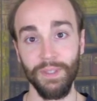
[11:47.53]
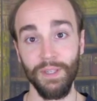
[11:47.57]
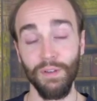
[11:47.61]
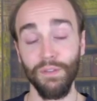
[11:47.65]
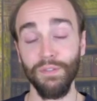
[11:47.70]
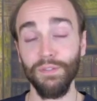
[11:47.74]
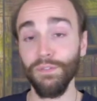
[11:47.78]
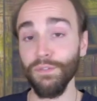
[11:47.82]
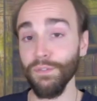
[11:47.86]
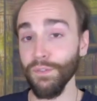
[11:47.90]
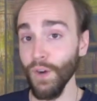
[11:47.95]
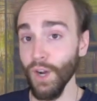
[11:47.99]

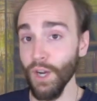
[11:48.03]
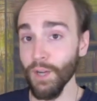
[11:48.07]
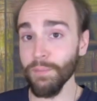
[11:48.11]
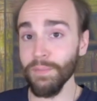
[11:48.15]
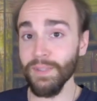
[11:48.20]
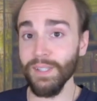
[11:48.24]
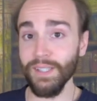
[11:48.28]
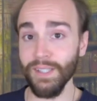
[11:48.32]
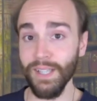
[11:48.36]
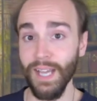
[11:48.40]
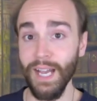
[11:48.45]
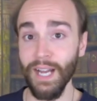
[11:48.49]
from
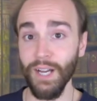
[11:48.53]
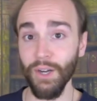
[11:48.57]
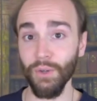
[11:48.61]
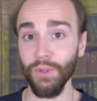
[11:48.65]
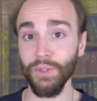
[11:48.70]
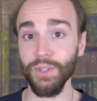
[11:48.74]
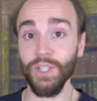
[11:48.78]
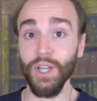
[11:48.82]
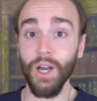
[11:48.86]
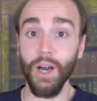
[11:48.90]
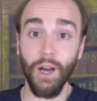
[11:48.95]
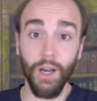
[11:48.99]

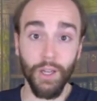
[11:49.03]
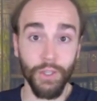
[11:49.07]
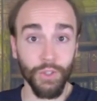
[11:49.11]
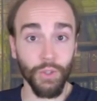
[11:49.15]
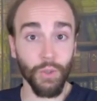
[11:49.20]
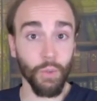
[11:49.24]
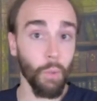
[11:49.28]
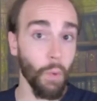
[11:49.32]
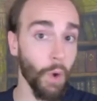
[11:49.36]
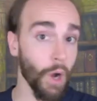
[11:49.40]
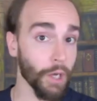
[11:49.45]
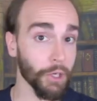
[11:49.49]
sound
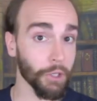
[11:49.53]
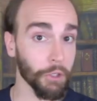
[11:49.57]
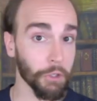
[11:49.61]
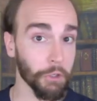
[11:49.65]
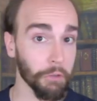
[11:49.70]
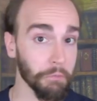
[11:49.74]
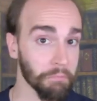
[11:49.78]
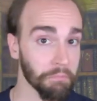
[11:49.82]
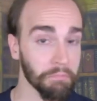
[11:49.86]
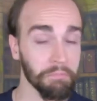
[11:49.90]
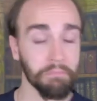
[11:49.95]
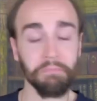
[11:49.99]
underwater.